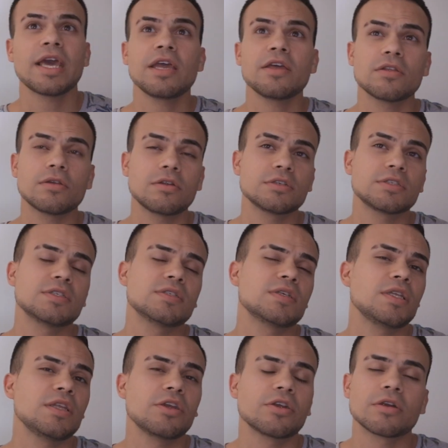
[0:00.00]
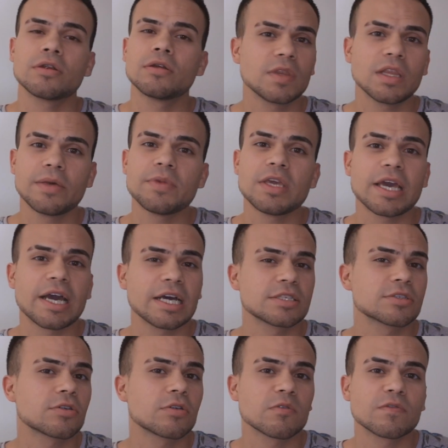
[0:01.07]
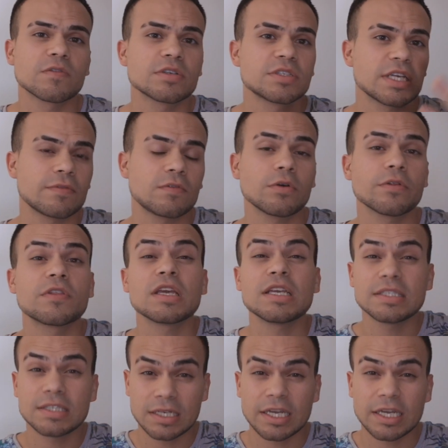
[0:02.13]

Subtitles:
Hey, the nurse is in here. Let me ask her for several things